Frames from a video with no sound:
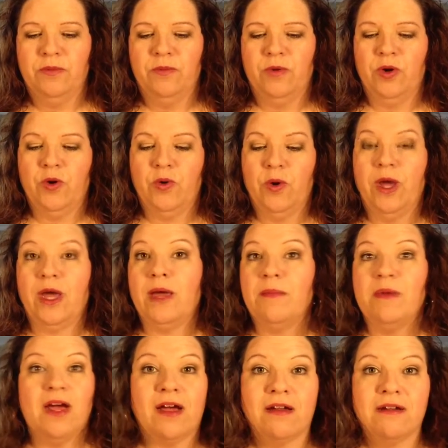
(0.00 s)
real quick.
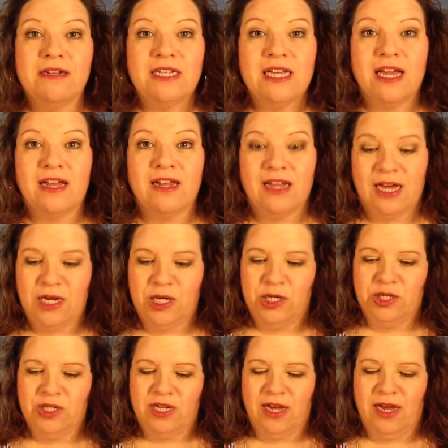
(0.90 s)
I'm not going to take a lot of
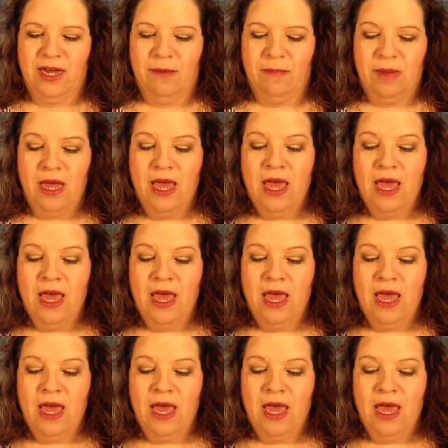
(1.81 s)
your time.